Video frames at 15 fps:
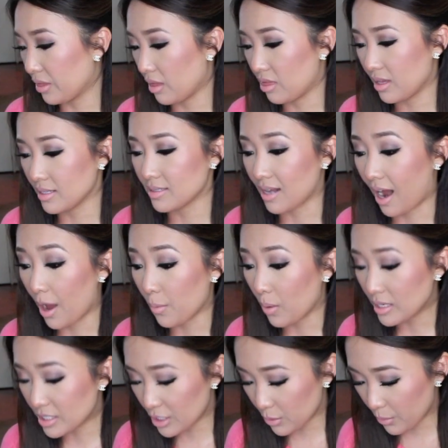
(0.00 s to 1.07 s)
the things that I
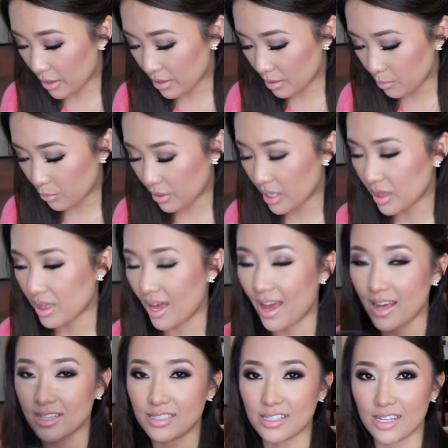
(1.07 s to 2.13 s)
wanted to wear them with
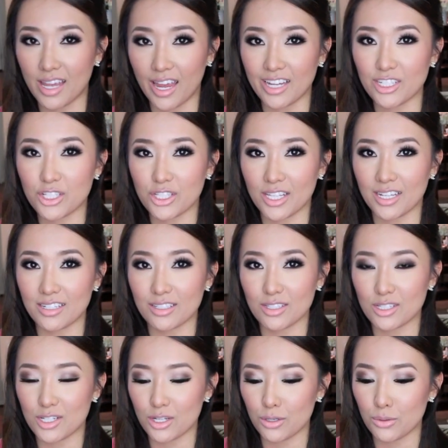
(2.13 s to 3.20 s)
as the cage
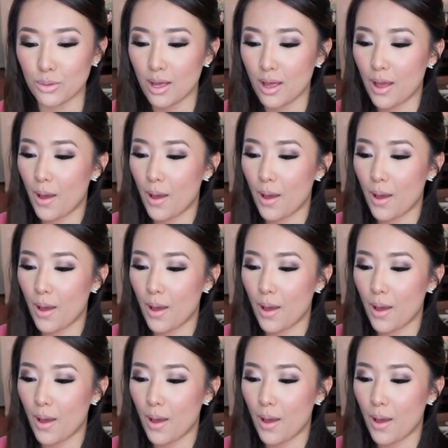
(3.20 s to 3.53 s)
sandals do,